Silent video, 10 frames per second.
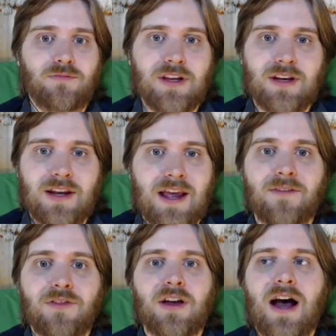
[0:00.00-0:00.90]
didn't have
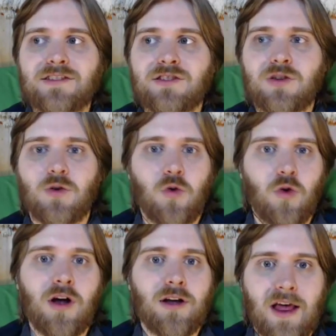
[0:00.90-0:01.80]
the highest
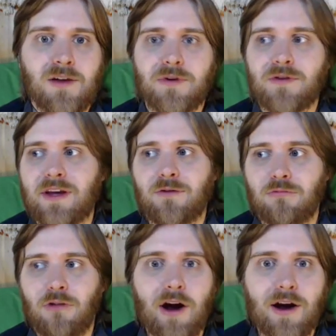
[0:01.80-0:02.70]
caliber, like,
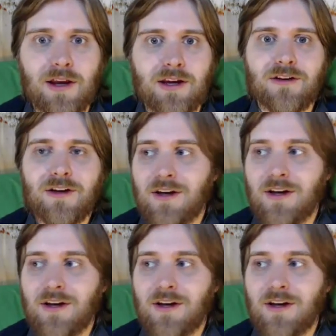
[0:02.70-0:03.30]
writing,